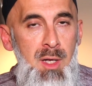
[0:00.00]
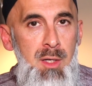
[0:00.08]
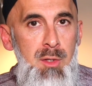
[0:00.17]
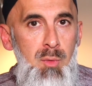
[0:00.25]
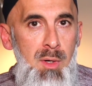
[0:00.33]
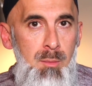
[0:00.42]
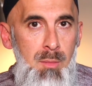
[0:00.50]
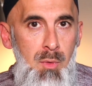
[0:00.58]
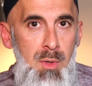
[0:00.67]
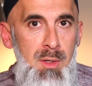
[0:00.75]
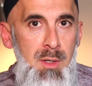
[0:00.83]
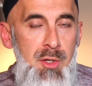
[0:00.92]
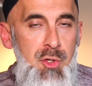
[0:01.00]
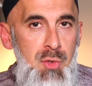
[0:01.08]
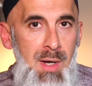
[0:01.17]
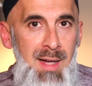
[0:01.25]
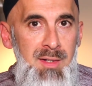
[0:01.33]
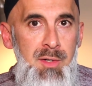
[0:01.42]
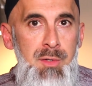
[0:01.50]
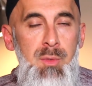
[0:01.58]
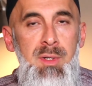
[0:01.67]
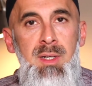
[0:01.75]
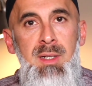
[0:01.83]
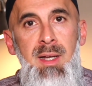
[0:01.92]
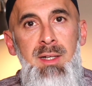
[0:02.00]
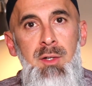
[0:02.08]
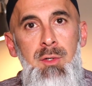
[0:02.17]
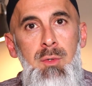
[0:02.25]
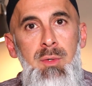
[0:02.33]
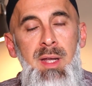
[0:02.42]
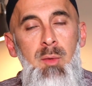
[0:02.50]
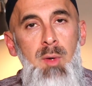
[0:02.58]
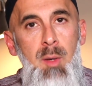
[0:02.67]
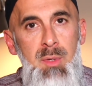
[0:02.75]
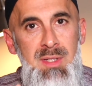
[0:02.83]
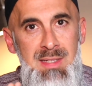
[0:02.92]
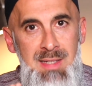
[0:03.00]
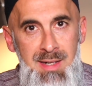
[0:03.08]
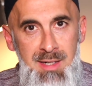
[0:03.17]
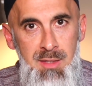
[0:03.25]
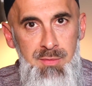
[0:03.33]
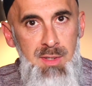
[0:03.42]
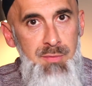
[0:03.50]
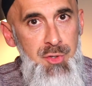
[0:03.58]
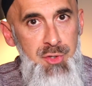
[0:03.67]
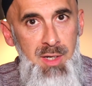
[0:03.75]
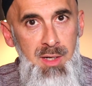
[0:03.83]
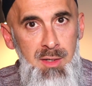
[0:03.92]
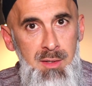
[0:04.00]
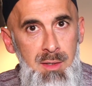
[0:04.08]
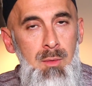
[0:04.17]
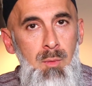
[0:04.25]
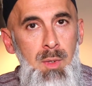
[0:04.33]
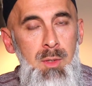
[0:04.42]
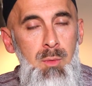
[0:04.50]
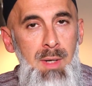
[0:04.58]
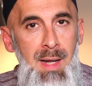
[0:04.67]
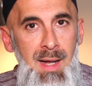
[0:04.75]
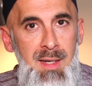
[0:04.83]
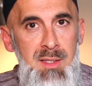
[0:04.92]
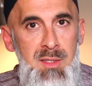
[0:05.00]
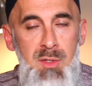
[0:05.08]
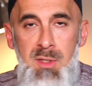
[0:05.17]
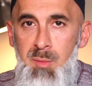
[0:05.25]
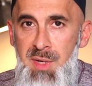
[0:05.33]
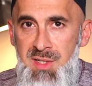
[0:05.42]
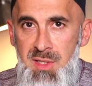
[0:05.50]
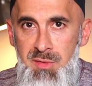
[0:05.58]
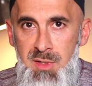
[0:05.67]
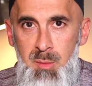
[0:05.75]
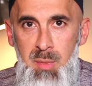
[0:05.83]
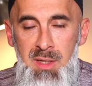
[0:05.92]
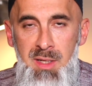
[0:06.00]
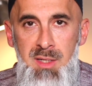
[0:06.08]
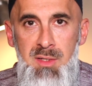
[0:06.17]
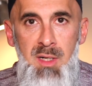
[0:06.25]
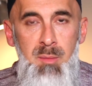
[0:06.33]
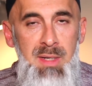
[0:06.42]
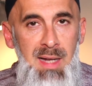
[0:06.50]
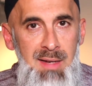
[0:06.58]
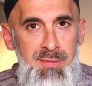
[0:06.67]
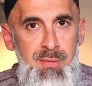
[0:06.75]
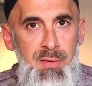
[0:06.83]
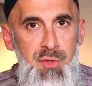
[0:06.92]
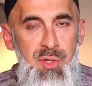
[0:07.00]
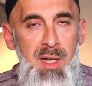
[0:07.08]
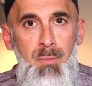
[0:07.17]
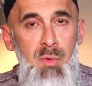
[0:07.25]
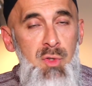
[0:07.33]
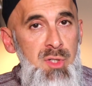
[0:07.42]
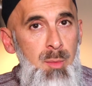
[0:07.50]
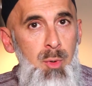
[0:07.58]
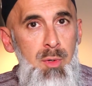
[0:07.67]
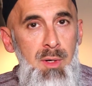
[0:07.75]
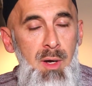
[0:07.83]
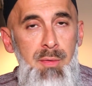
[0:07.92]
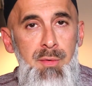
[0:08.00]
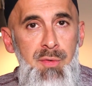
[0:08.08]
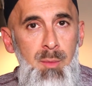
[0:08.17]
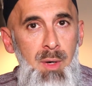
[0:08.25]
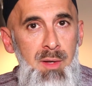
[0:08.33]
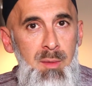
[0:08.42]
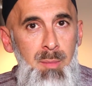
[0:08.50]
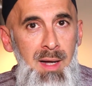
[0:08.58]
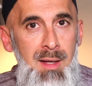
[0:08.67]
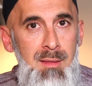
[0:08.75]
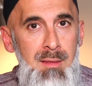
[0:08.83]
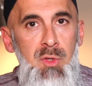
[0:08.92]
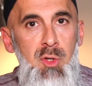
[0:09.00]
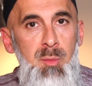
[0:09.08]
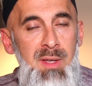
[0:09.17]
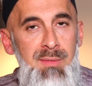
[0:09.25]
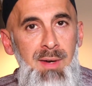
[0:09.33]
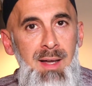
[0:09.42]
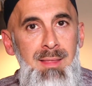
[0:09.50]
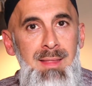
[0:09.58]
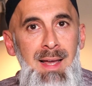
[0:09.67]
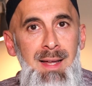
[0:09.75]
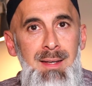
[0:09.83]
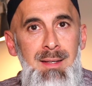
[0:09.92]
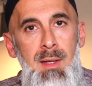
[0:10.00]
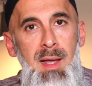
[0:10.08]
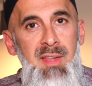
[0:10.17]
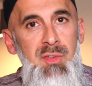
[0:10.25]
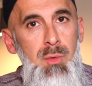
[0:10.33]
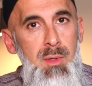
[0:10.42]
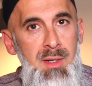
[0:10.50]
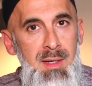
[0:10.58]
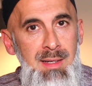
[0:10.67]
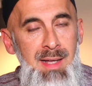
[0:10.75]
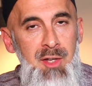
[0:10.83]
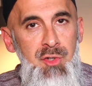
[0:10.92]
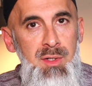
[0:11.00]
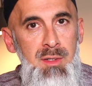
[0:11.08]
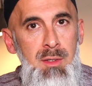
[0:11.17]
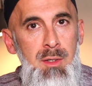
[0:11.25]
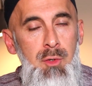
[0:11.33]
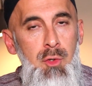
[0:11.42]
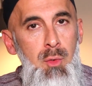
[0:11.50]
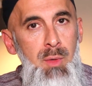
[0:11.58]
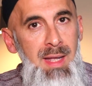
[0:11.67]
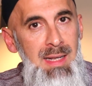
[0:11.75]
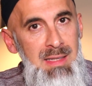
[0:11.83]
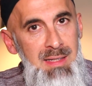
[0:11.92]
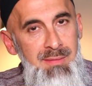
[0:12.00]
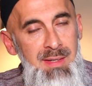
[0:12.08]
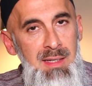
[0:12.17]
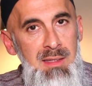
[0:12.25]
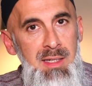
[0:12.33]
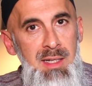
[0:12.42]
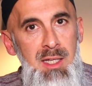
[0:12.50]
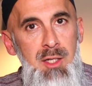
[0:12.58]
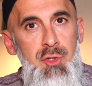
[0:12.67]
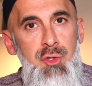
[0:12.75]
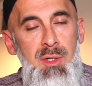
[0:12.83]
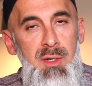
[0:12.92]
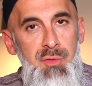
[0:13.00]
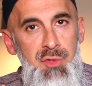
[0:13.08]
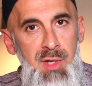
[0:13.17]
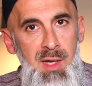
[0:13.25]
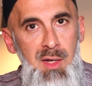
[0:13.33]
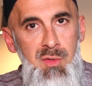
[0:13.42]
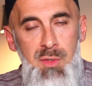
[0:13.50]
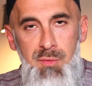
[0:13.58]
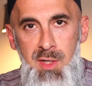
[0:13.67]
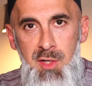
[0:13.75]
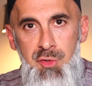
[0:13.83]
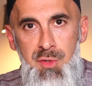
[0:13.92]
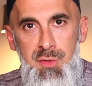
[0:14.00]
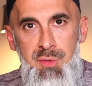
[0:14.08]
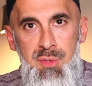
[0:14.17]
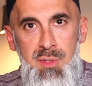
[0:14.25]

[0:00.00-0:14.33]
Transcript: you are more attracted to and connected to a representative of a shaykh, one who acts to the best of their abilities on behalf of a shaykh to support others upon the path. You may find that as your connection to a living lineage of shaykhs, of teachers,